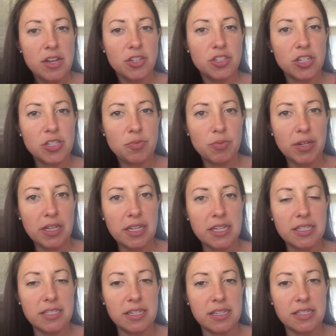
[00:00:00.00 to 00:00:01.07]
just
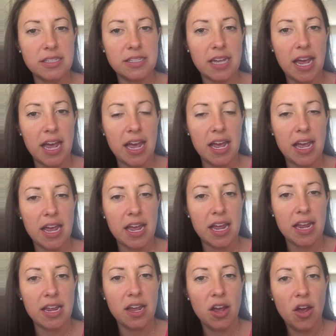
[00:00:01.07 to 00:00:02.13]
really to
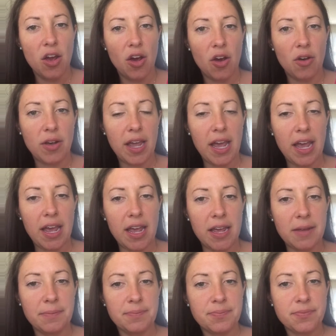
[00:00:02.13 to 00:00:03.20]
say,
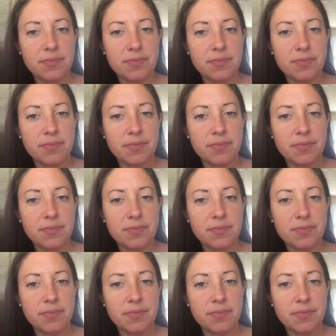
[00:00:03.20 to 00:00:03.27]
okay,